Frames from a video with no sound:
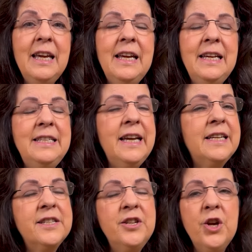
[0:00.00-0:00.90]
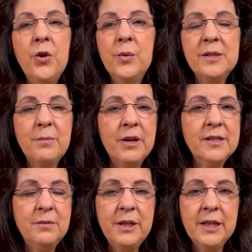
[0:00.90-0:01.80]
he takes no
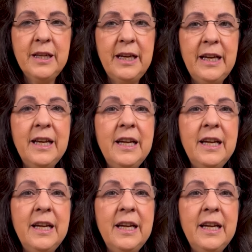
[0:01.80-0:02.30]
responsibility.